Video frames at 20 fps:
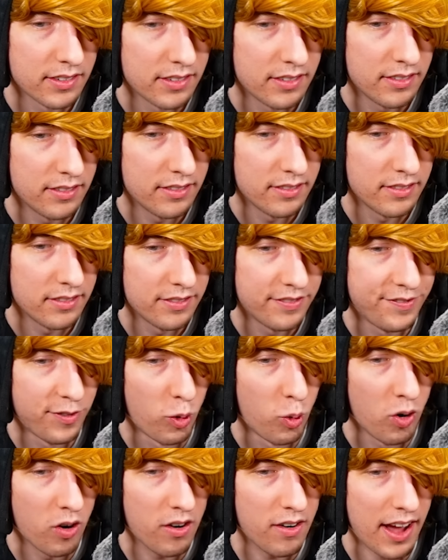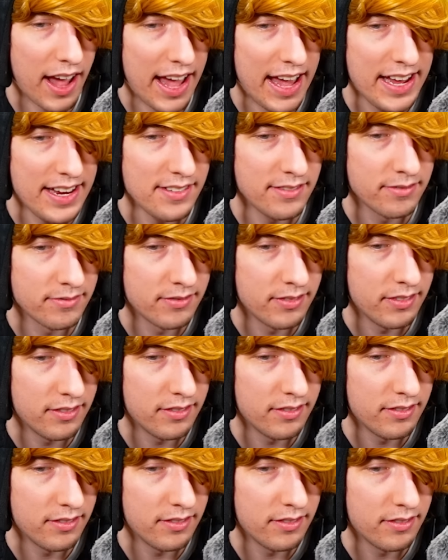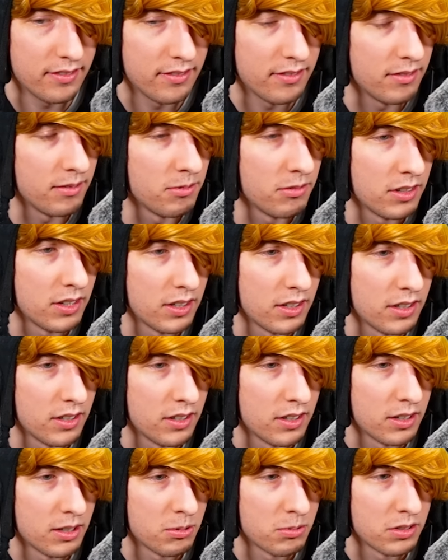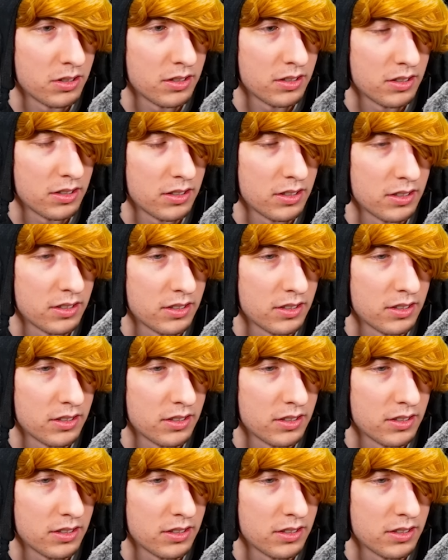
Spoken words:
if not expected, for the game to just crash for no real